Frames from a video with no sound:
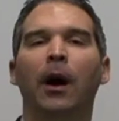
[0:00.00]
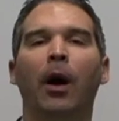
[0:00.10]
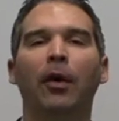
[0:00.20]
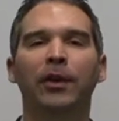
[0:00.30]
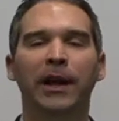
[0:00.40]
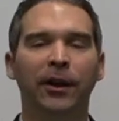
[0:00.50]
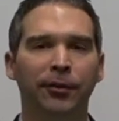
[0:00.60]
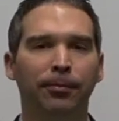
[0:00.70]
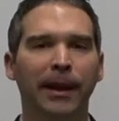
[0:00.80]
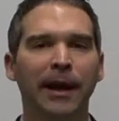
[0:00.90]
Harvey had
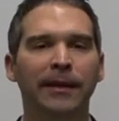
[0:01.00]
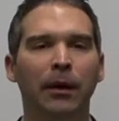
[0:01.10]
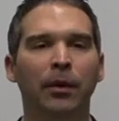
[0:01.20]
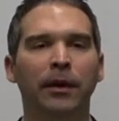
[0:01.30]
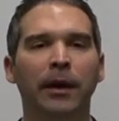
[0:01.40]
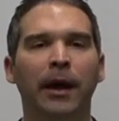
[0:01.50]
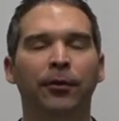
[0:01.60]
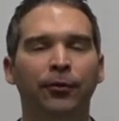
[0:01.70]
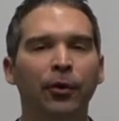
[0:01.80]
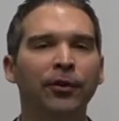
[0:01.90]
explained that when at a
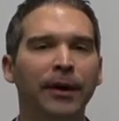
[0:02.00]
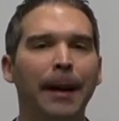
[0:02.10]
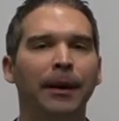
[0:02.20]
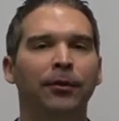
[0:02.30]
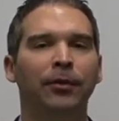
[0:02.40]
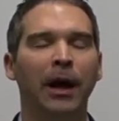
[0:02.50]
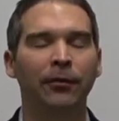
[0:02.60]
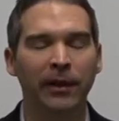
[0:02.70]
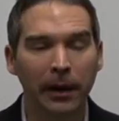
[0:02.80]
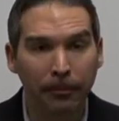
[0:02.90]
certain time in his
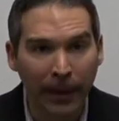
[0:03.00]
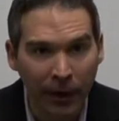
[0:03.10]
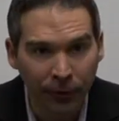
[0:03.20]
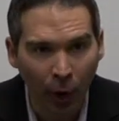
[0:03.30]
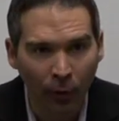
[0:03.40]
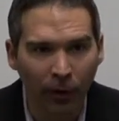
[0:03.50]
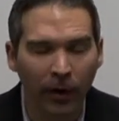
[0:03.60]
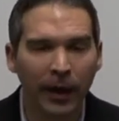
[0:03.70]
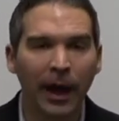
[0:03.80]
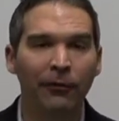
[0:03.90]
life he had bent
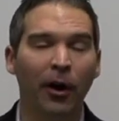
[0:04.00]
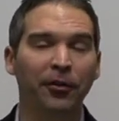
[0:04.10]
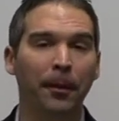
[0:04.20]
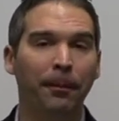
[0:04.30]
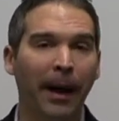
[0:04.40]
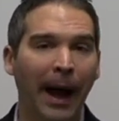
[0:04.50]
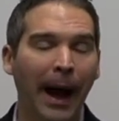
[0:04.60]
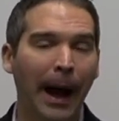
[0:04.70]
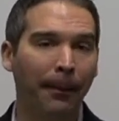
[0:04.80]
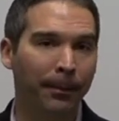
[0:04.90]
over, felt a
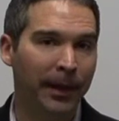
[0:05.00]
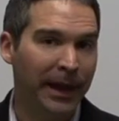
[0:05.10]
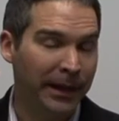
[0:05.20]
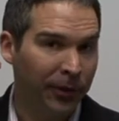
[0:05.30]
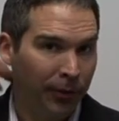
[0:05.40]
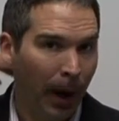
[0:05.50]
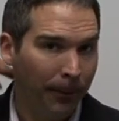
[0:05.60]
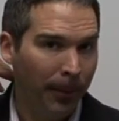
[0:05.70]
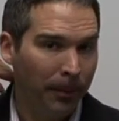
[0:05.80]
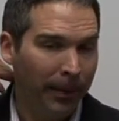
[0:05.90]
pop in his
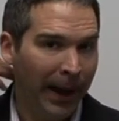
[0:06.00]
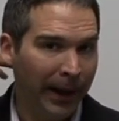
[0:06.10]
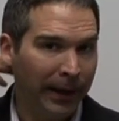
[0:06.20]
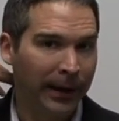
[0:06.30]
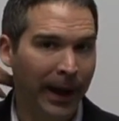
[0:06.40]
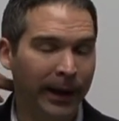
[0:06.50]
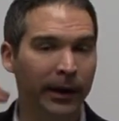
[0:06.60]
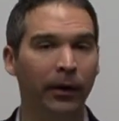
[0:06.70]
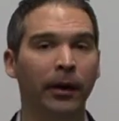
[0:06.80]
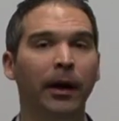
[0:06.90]
upper back and neck
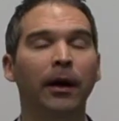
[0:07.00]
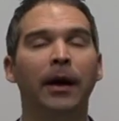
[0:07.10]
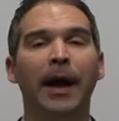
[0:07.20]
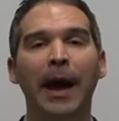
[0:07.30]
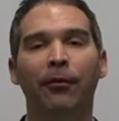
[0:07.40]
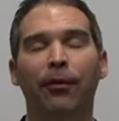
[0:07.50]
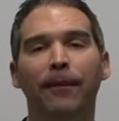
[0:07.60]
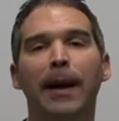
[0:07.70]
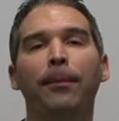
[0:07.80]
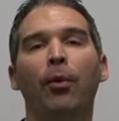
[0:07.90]
area, and from
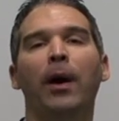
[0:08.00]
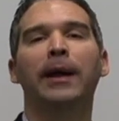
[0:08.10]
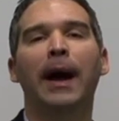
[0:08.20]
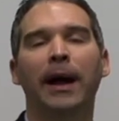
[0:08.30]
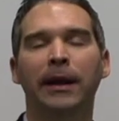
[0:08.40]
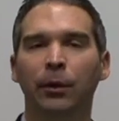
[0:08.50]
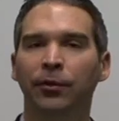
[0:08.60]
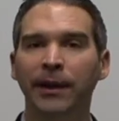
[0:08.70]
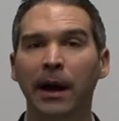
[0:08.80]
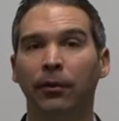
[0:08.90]
that point on he
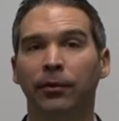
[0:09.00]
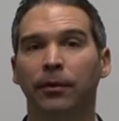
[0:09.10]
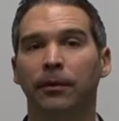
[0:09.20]
was deaf.